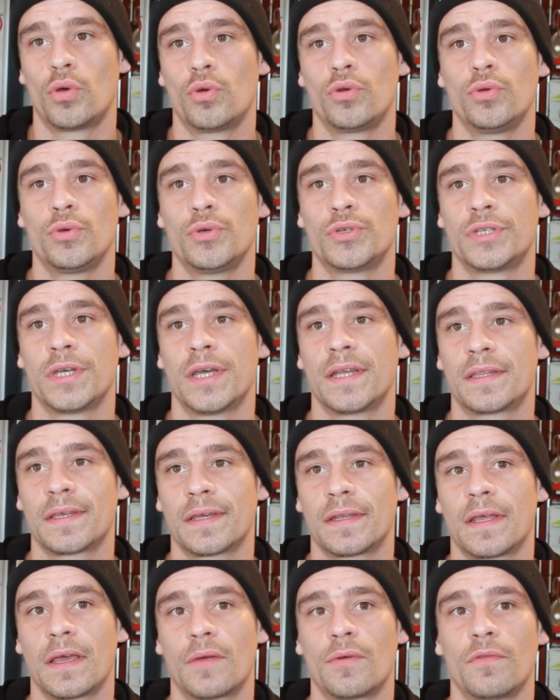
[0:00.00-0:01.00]
no news yet,
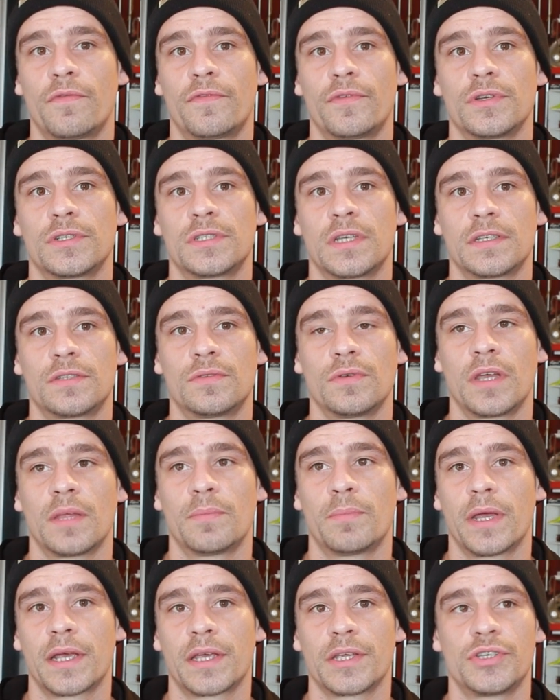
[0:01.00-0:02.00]
and Errol first has to
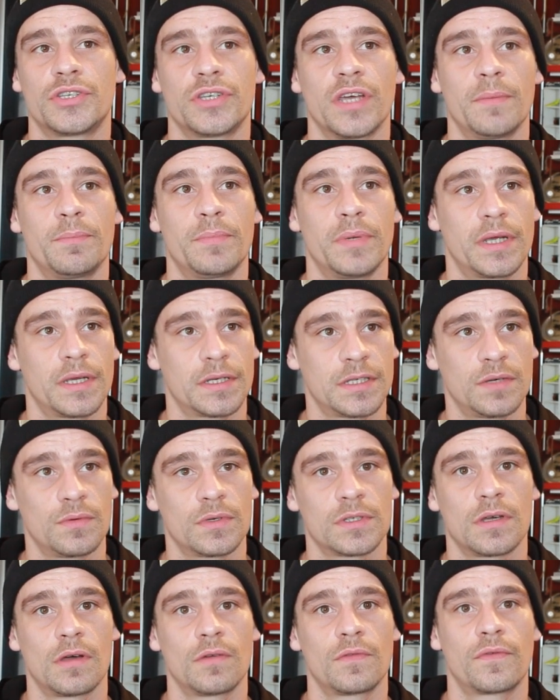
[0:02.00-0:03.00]
get back in shape because he
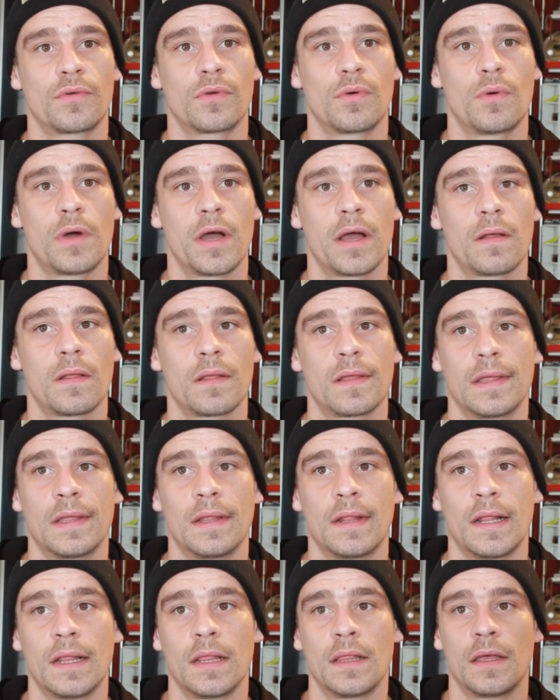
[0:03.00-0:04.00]
was out for a while.
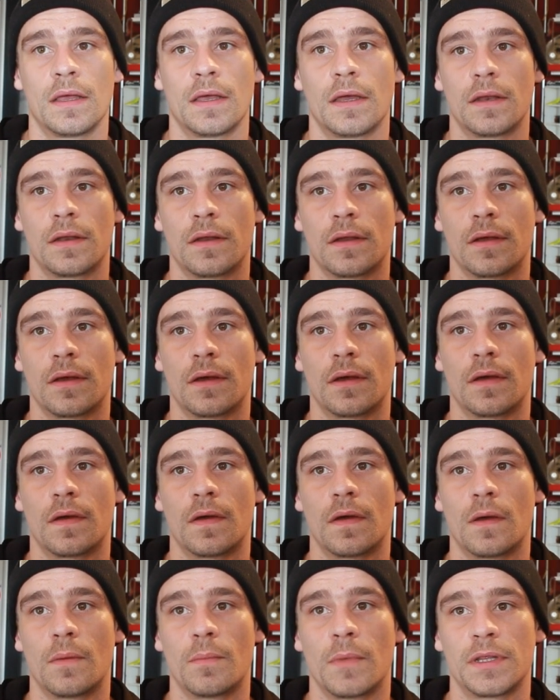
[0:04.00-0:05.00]
And
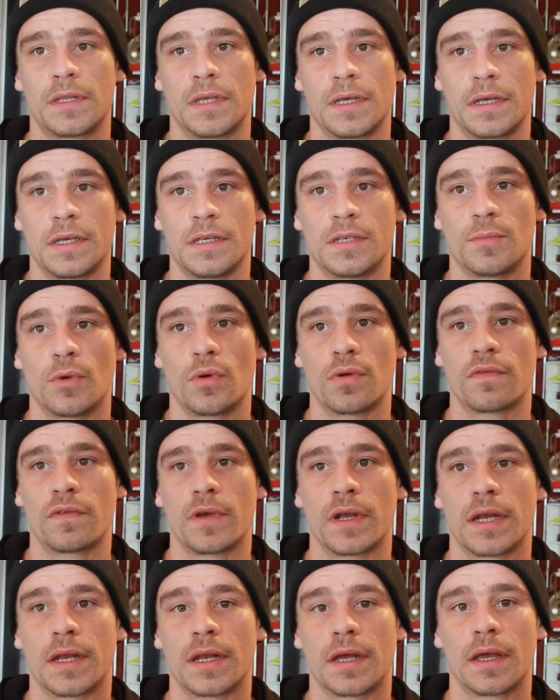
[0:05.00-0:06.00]
I think he's
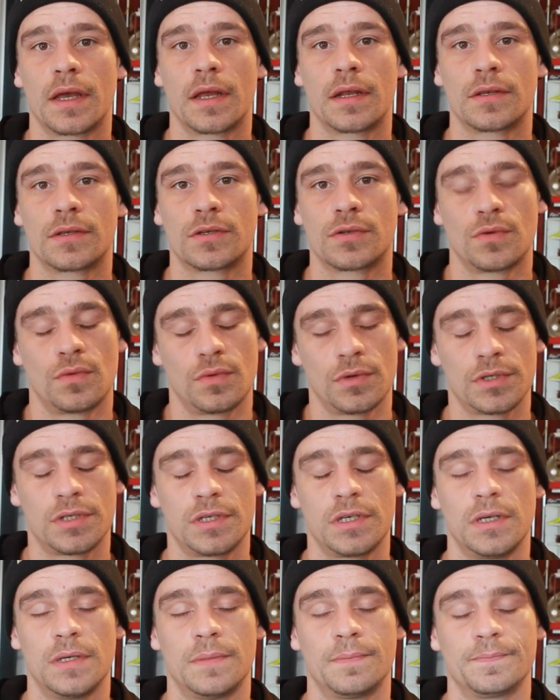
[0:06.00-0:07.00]
motivated again, so we'll
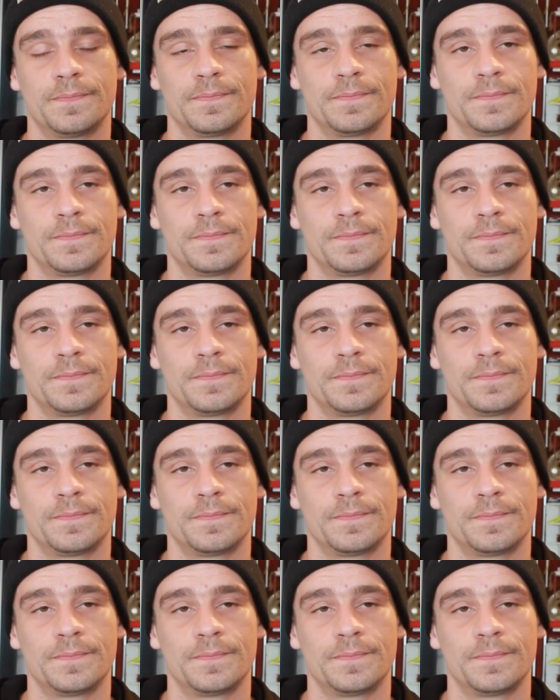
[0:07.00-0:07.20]
see.